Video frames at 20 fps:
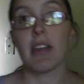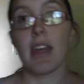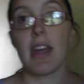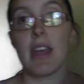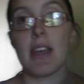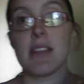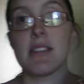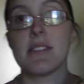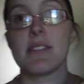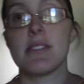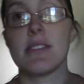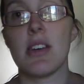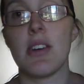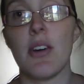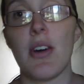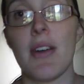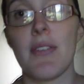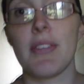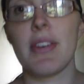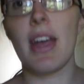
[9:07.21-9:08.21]
Okay, so
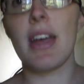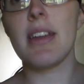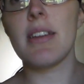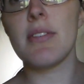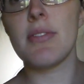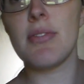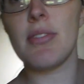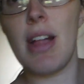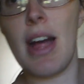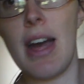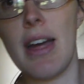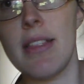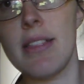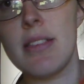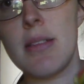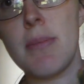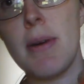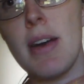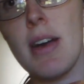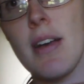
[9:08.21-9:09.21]
I've kind of
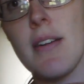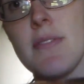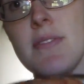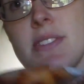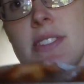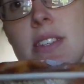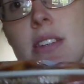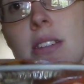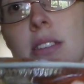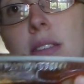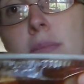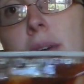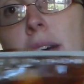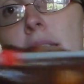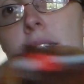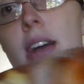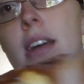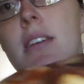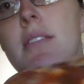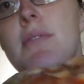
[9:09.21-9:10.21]
flattened the bag, I've sealed the
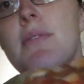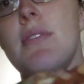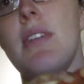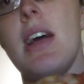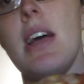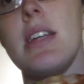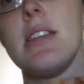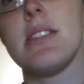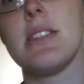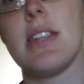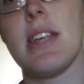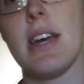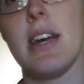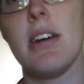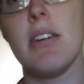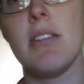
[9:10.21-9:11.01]
bag, flattened it